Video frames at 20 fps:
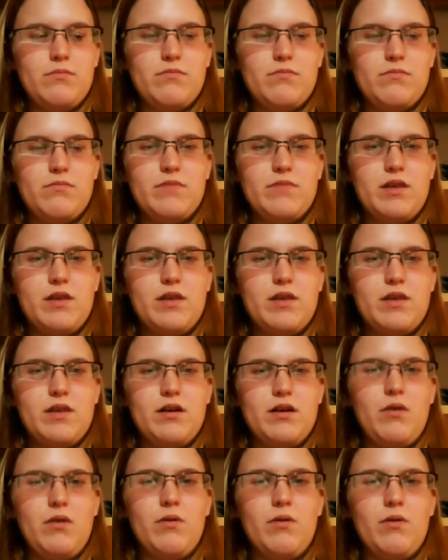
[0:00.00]
the
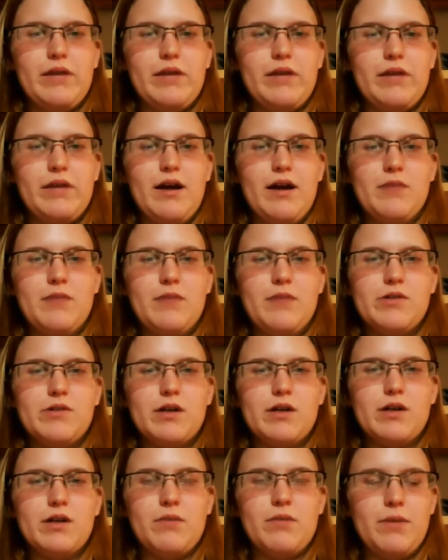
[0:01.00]
whole like I'm doing it on
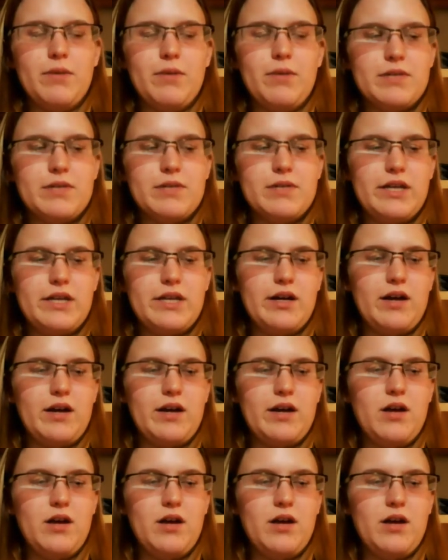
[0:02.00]
purpose thing again